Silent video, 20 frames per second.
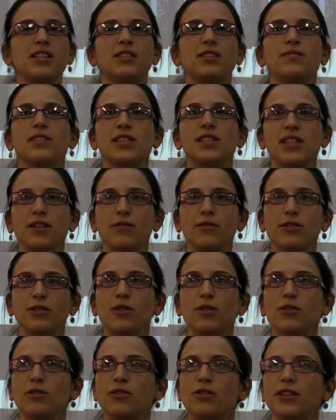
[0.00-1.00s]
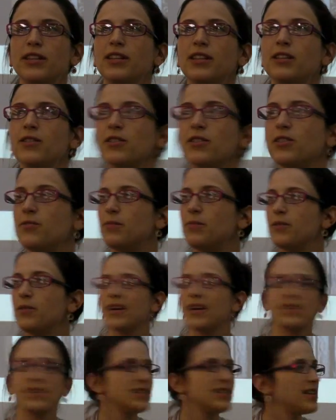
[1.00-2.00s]
of The Secret Doctrine, a lot of
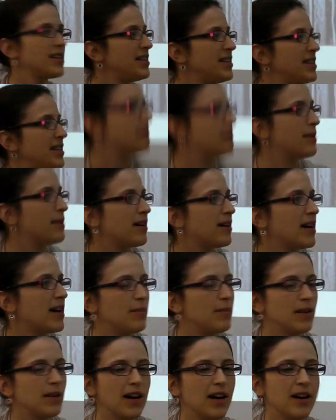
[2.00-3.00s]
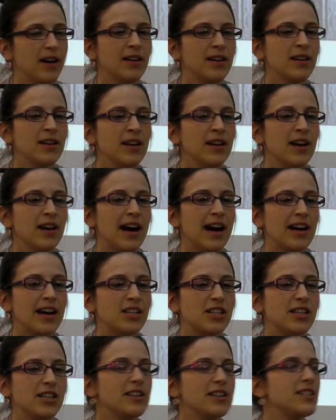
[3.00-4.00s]
Blavatsky's ideas about Kabbalah are
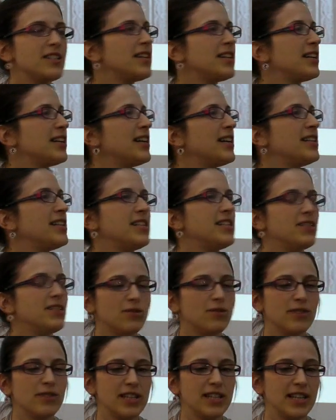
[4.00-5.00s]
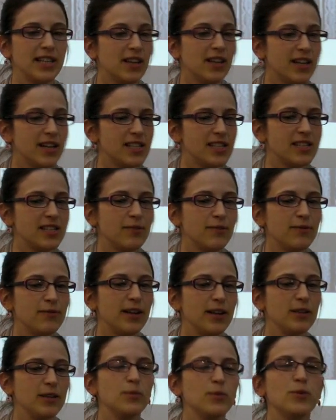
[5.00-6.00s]
actually articulated already in Isis
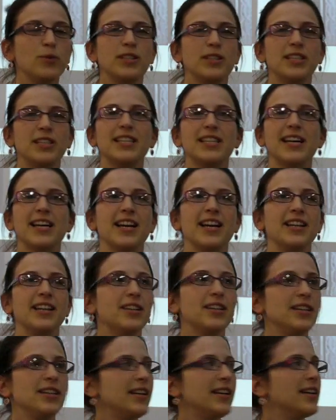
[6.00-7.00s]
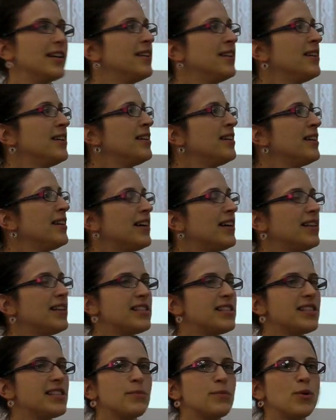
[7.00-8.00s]
Unveiled more than a decade earlier. And
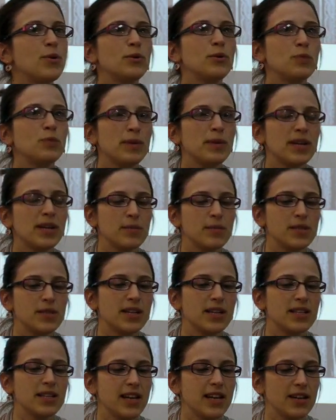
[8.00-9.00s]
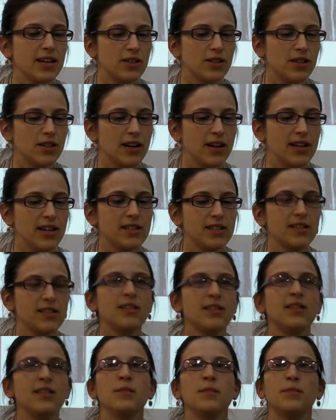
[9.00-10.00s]
this is important when we come to contextualize
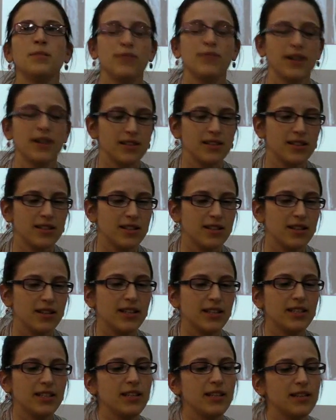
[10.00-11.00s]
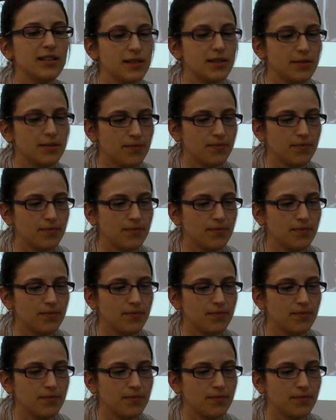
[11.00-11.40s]
Blavatsky's ideas.